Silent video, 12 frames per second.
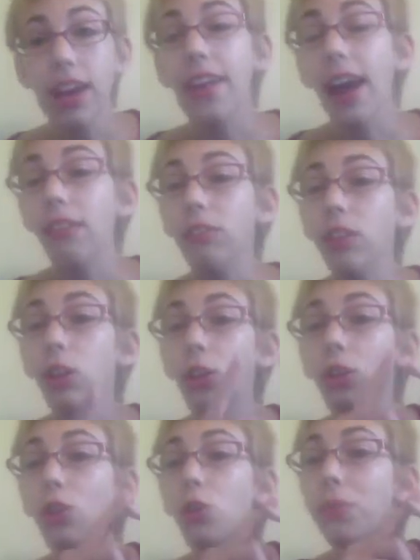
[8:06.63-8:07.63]
they have
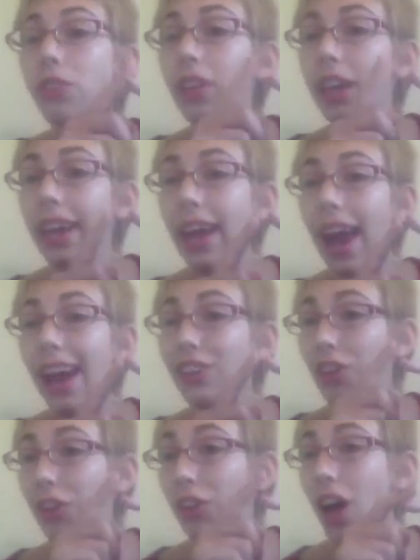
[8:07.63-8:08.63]
little loops that can
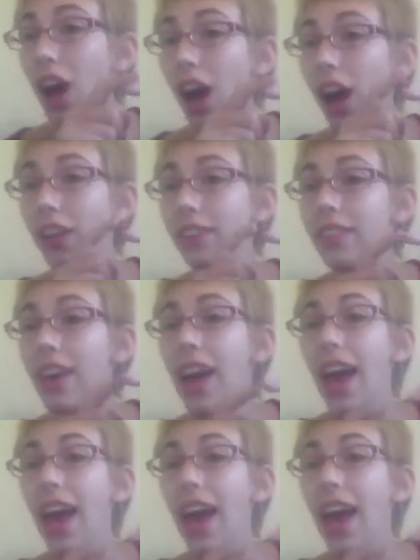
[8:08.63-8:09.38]
catch claws,